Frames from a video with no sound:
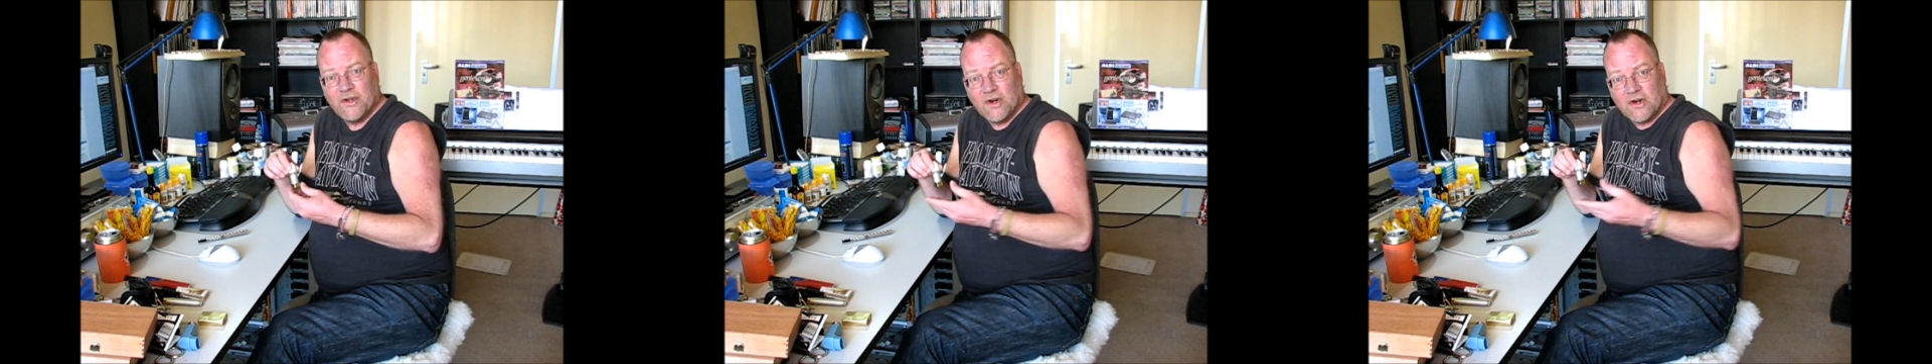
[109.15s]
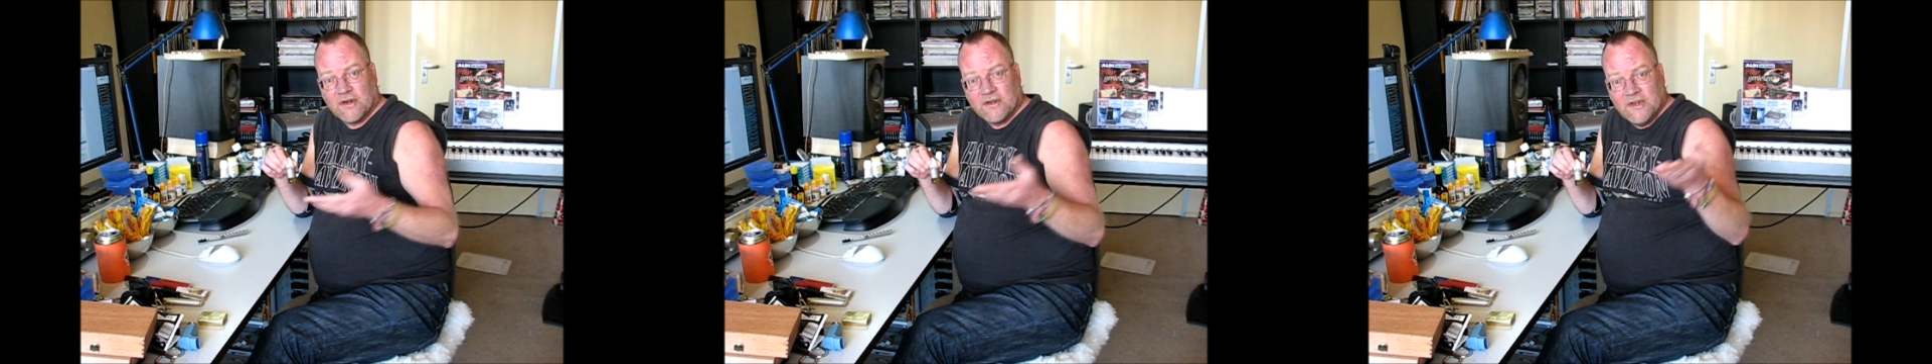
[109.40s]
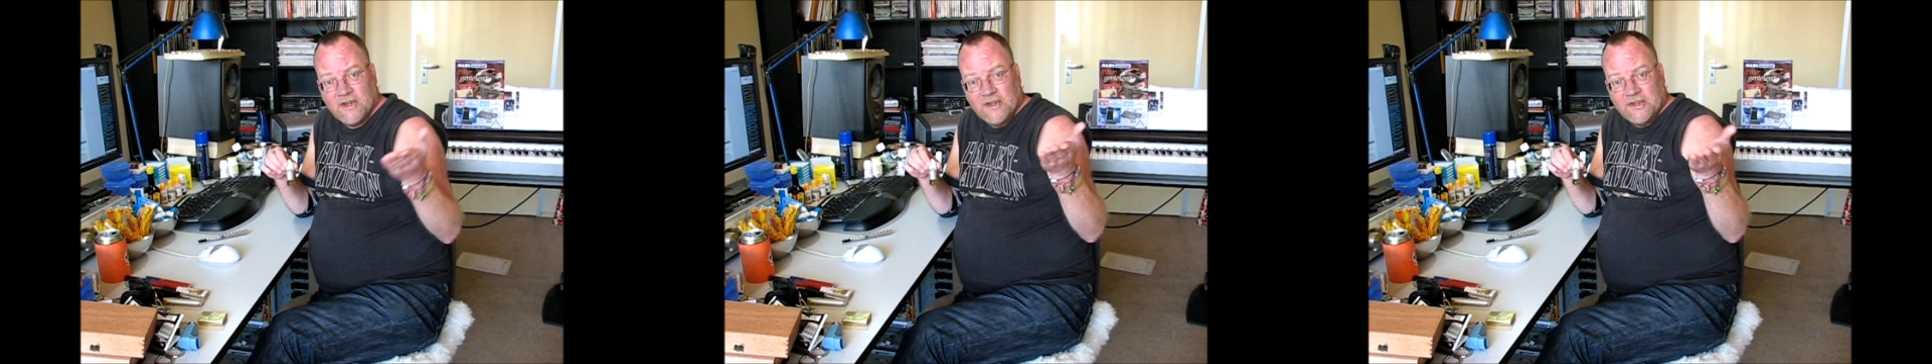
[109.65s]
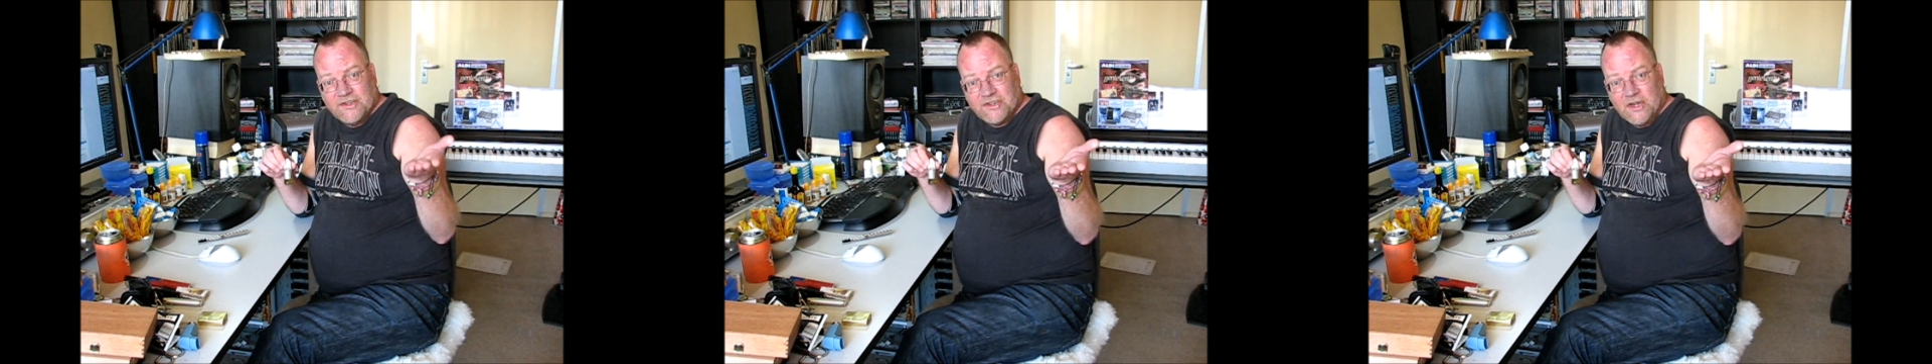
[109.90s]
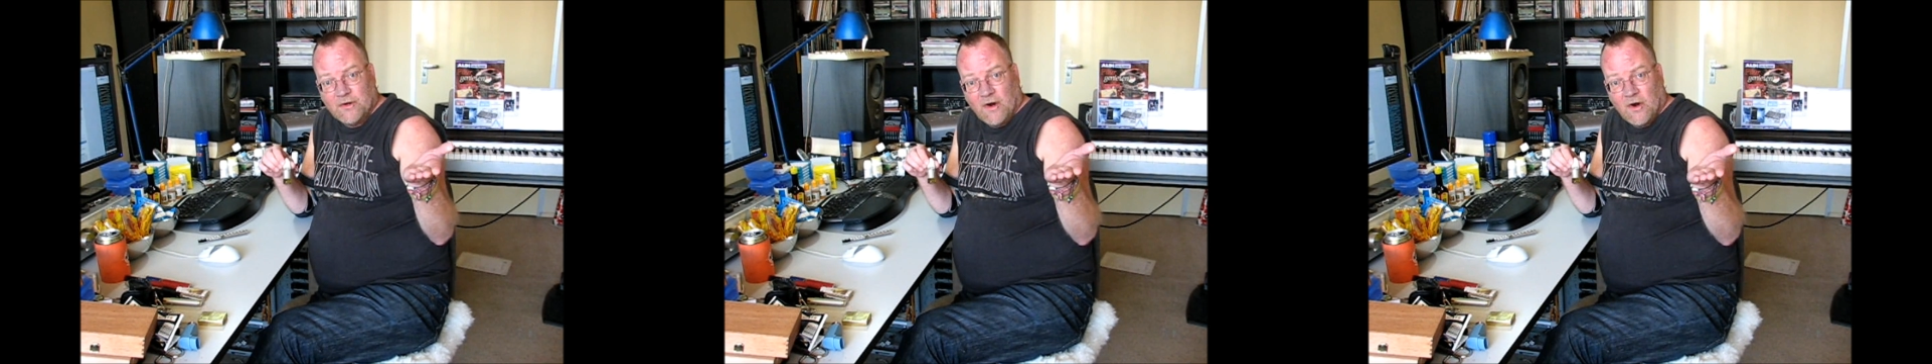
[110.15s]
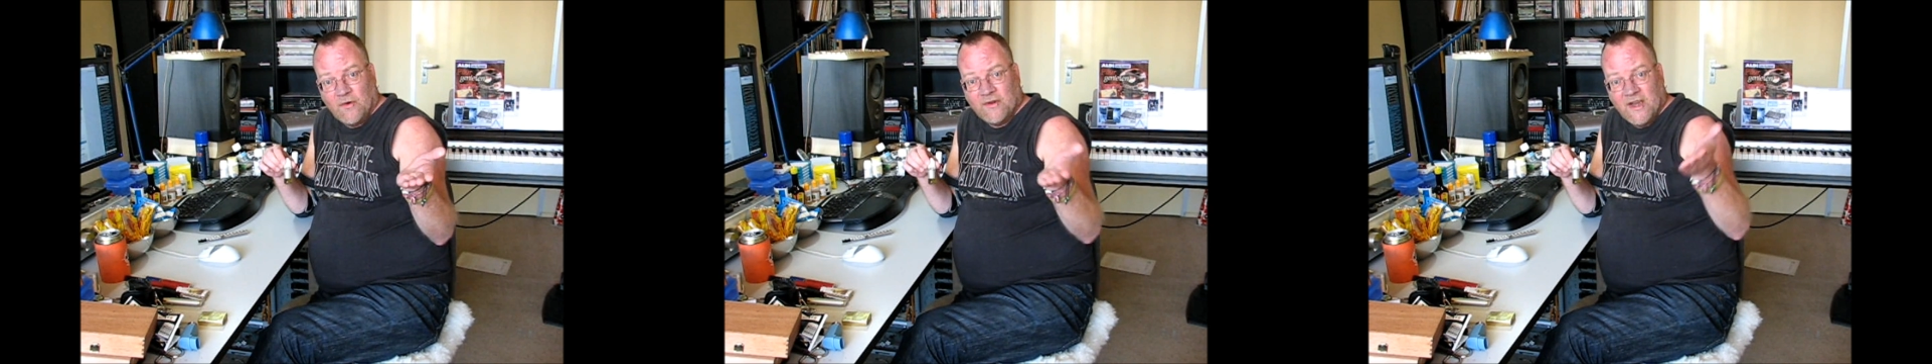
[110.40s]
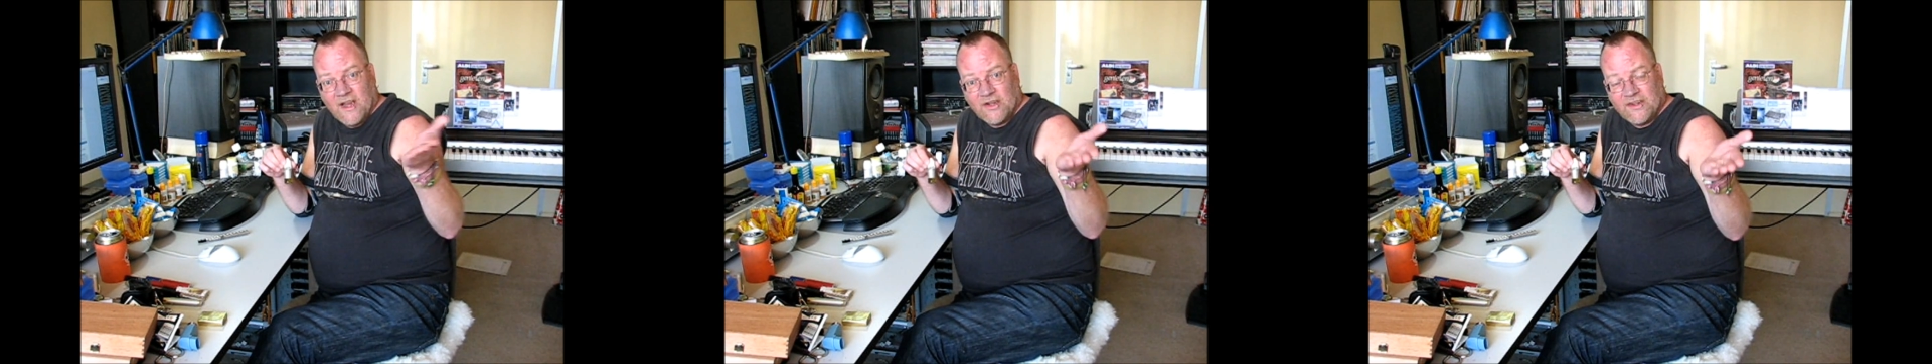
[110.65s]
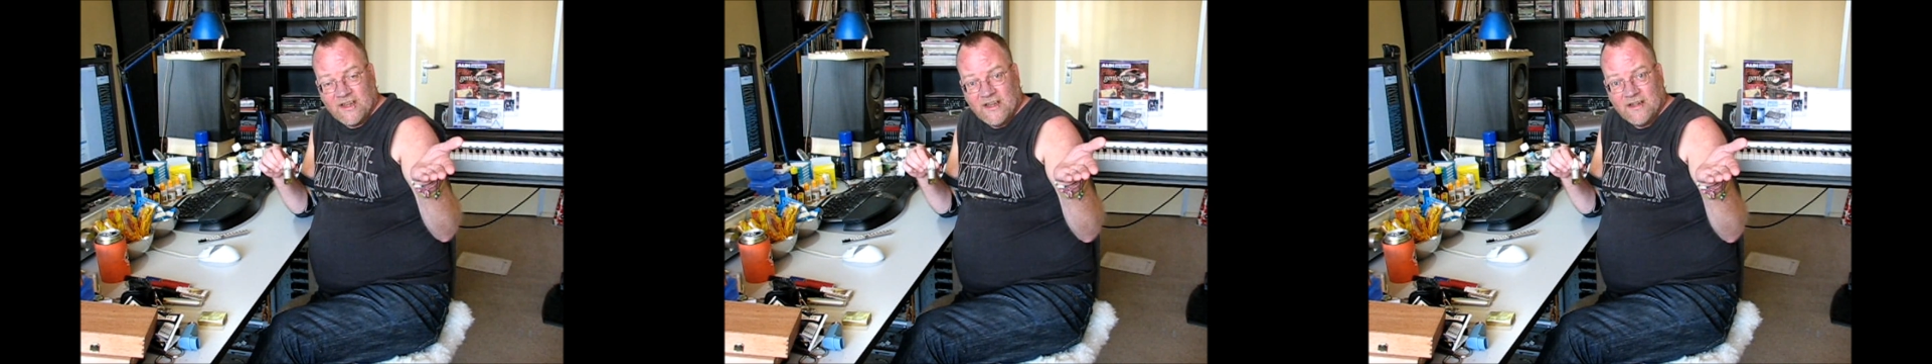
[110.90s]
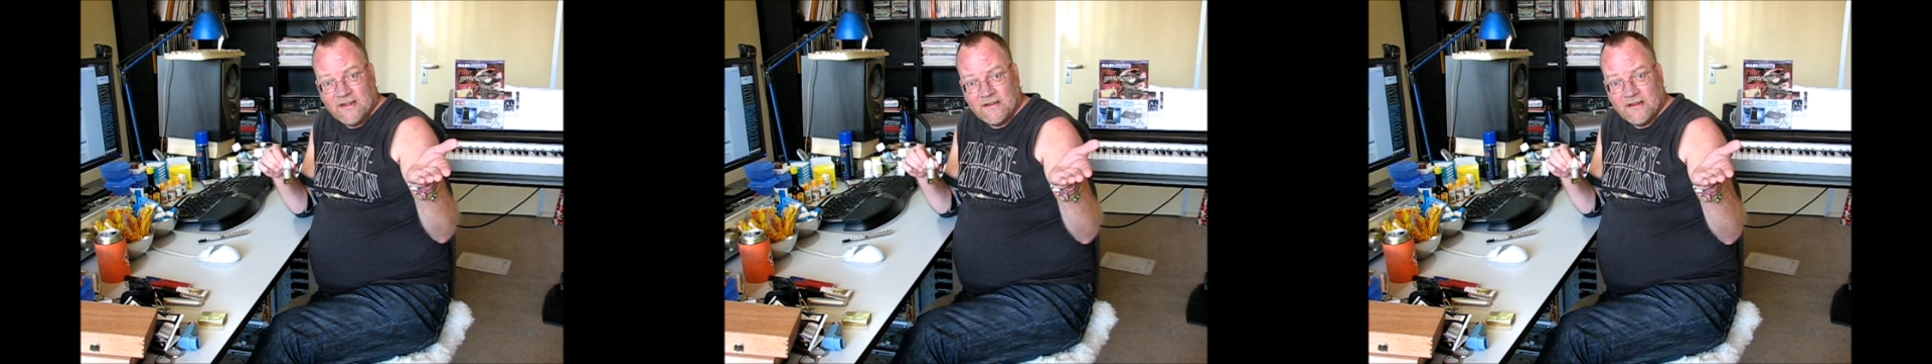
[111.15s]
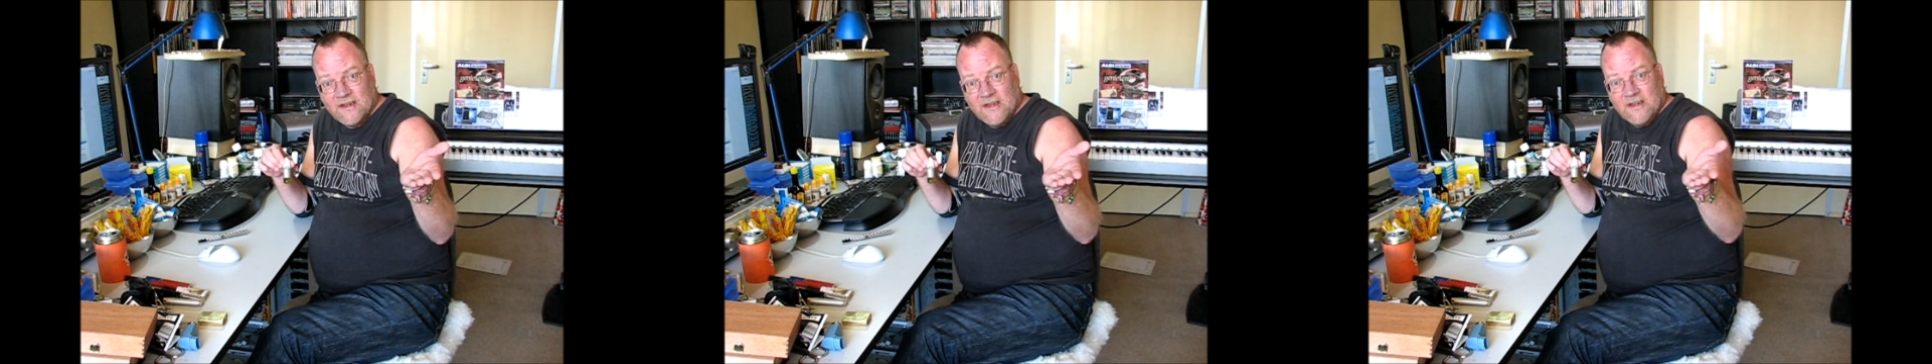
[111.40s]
your zero nicotine